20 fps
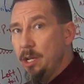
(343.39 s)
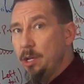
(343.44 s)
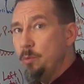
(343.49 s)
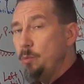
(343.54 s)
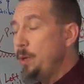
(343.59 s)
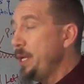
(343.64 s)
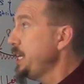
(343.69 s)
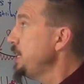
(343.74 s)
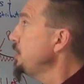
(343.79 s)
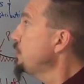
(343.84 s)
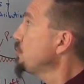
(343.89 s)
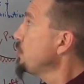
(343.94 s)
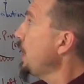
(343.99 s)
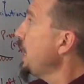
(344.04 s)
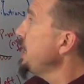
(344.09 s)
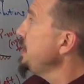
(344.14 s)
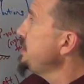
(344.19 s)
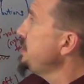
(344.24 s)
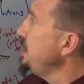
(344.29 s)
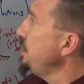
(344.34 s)
we can
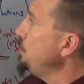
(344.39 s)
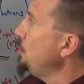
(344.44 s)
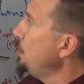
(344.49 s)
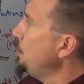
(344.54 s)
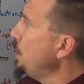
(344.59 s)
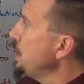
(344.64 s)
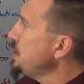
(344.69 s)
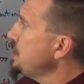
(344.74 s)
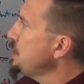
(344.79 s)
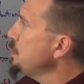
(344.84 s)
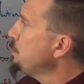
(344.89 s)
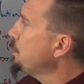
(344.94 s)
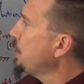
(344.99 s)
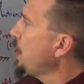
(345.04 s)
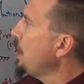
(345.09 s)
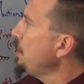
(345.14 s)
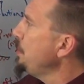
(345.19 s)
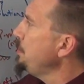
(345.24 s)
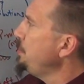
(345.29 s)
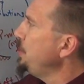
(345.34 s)
try to see, well, what's the
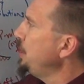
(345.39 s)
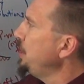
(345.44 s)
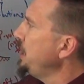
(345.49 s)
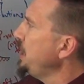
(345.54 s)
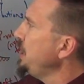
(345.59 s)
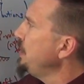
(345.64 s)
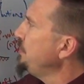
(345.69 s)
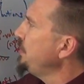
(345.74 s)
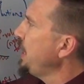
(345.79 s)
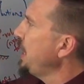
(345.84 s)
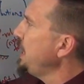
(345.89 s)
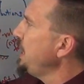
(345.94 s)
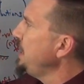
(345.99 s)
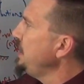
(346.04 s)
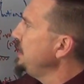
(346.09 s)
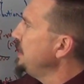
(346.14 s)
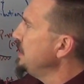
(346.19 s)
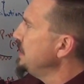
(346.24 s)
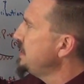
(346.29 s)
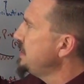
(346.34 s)
probability of
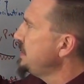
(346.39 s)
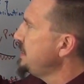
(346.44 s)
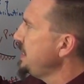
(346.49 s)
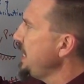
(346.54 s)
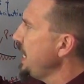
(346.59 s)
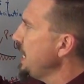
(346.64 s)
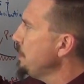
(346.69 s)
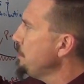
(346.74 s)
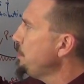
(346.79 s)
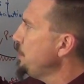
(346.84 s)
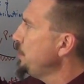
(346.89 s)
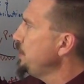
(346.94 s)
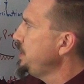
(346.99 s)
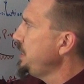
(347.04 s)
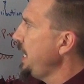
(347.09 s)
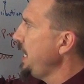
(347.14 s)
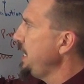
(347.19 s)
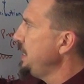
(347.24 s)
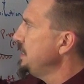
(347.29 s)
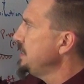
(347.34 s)
getting the sample
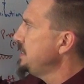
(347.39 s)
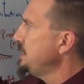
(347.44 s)
data,